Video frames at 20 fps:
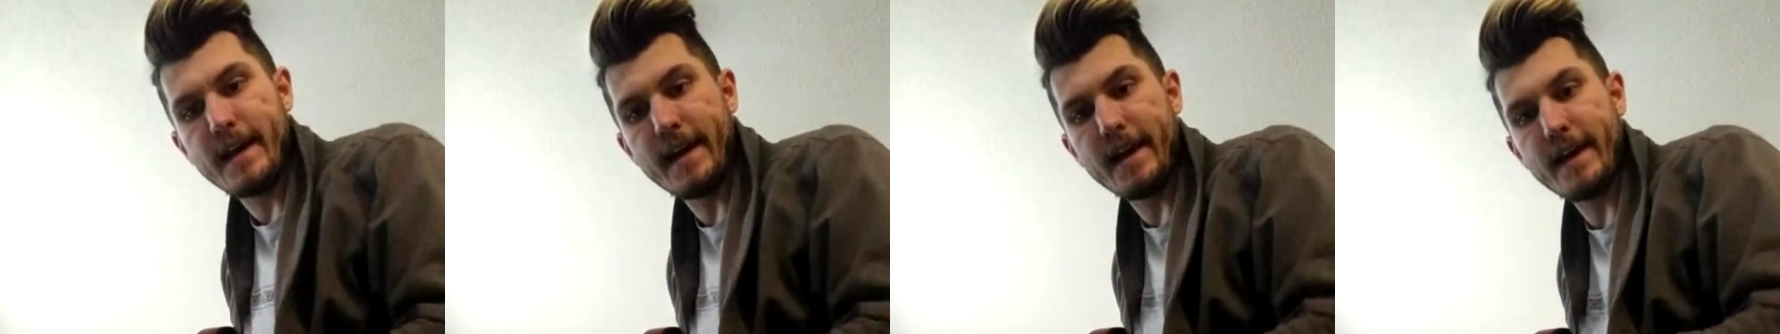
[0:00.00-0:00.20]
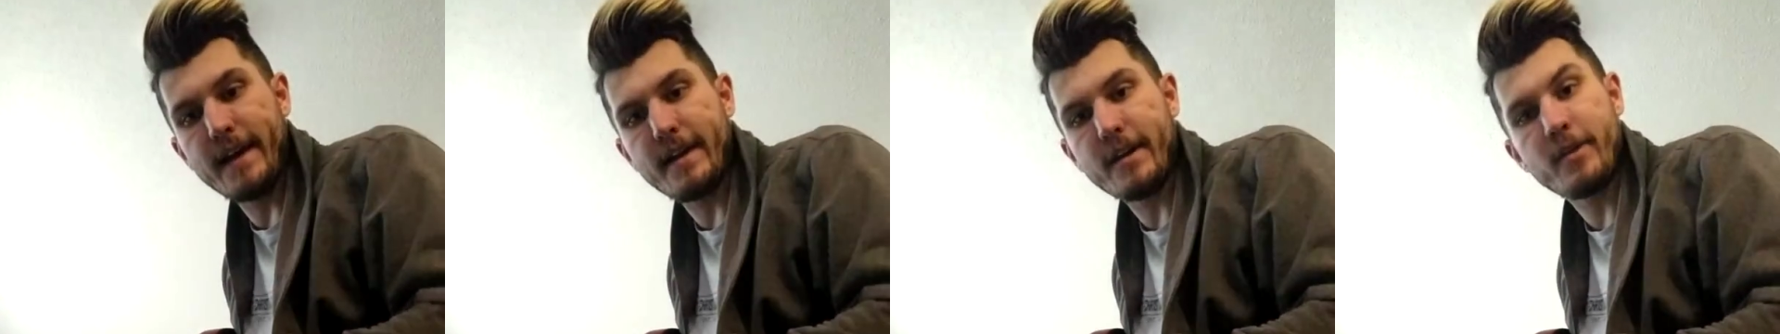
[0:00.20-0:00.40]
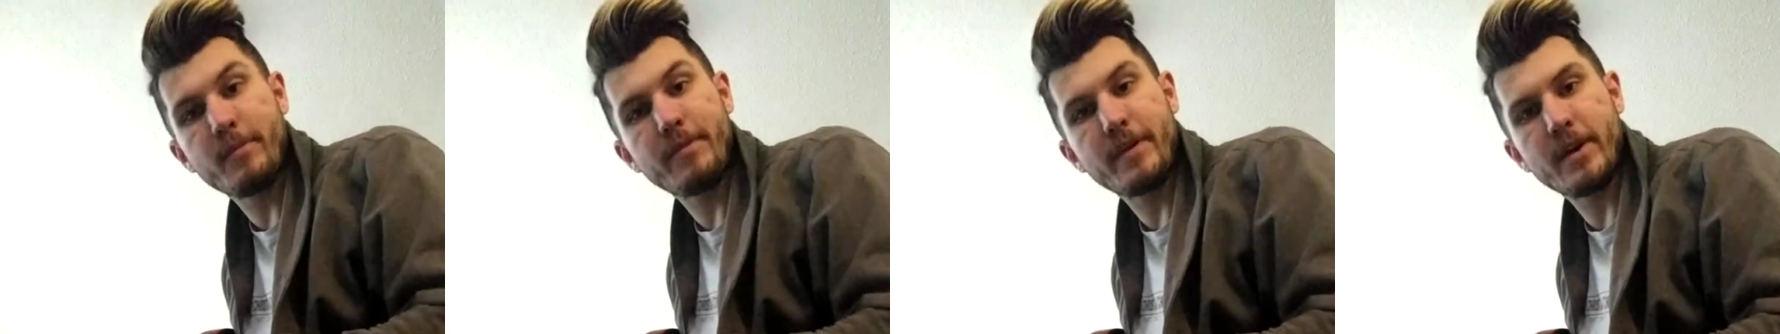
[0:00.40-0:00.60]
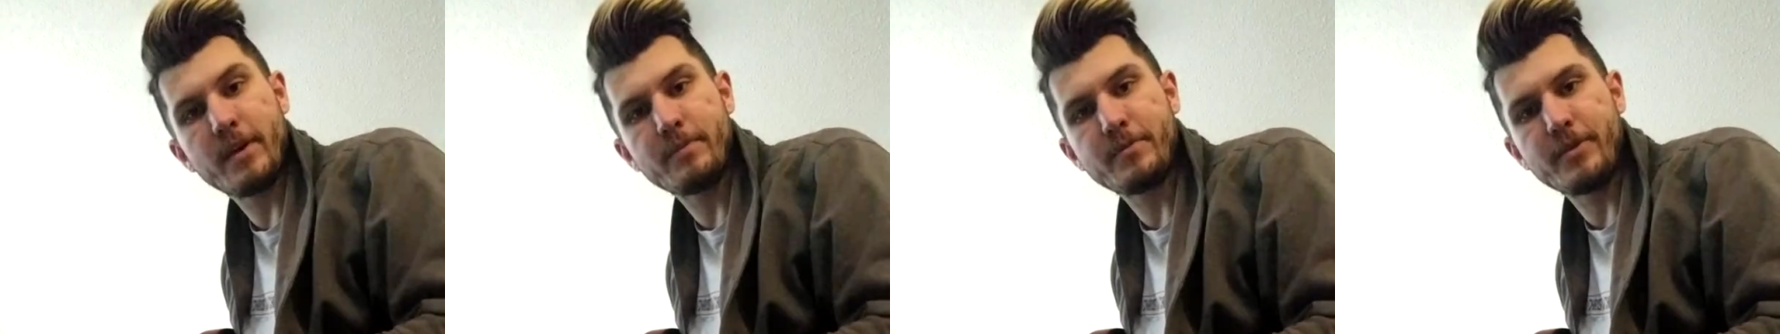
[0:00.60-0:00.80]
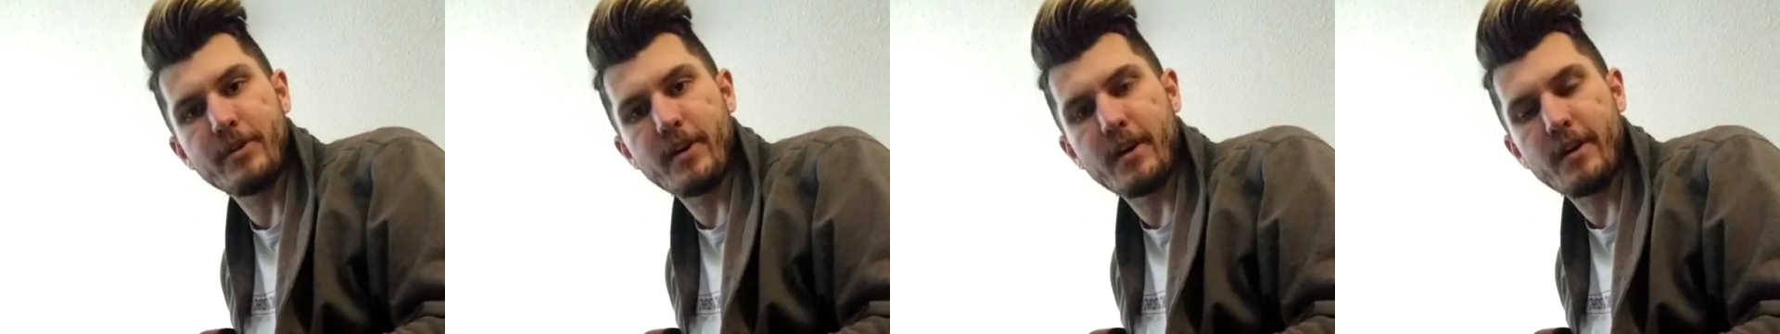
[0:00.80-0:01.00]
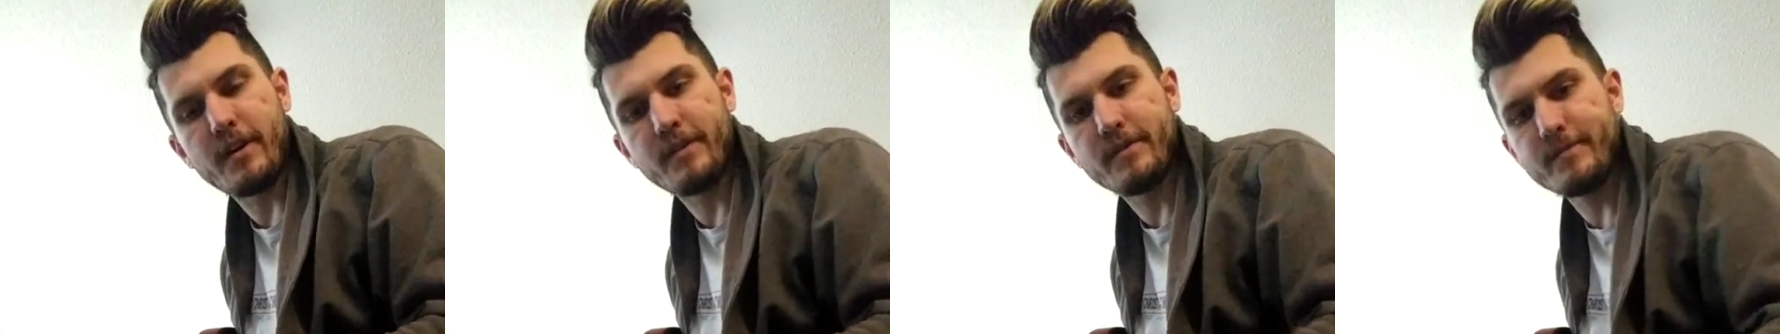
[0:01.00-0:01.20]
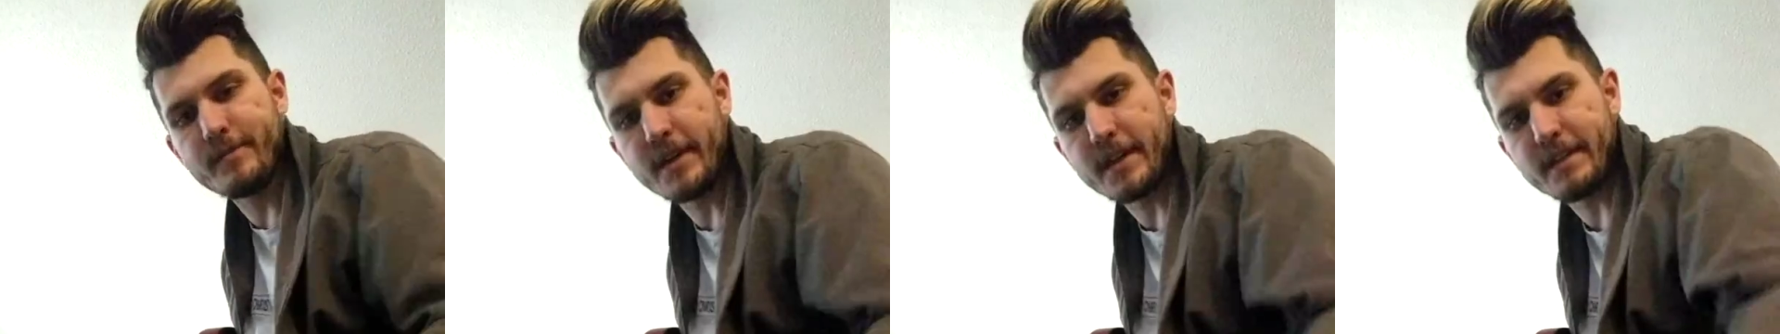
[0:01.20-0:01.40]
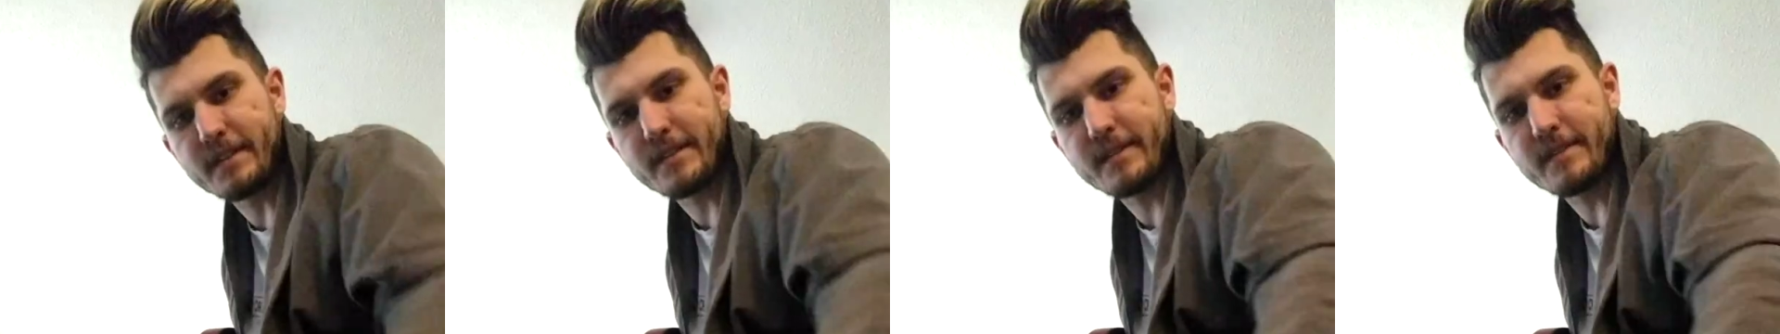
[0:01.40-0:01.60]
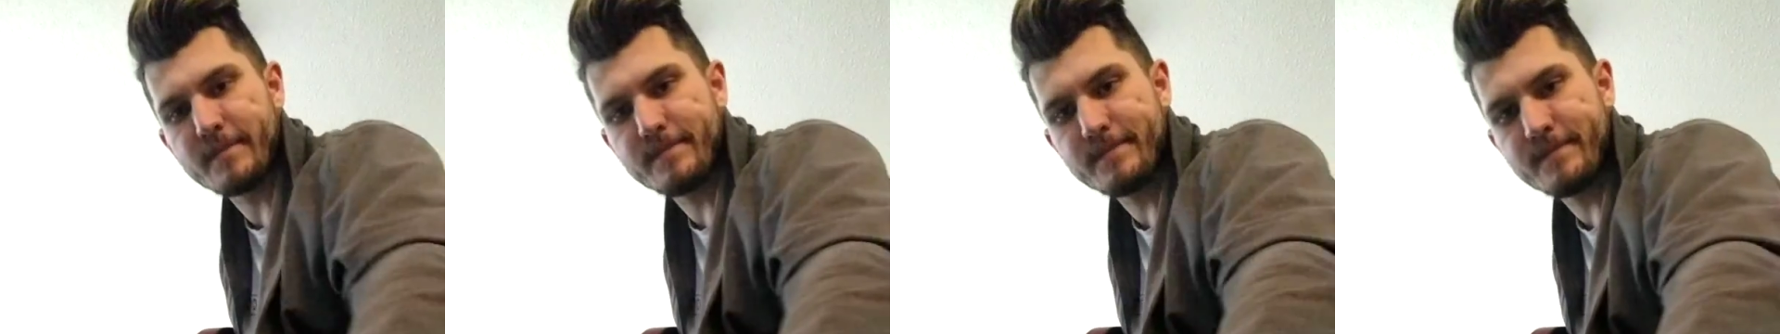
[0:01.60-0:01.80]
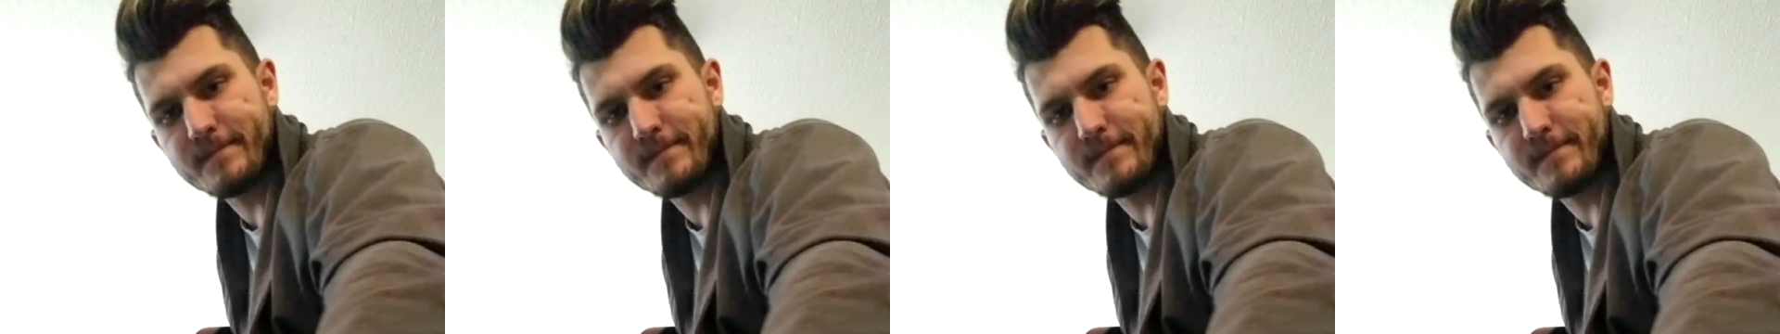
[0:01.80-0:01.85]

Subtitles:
and I hope it helped you all. Thanks.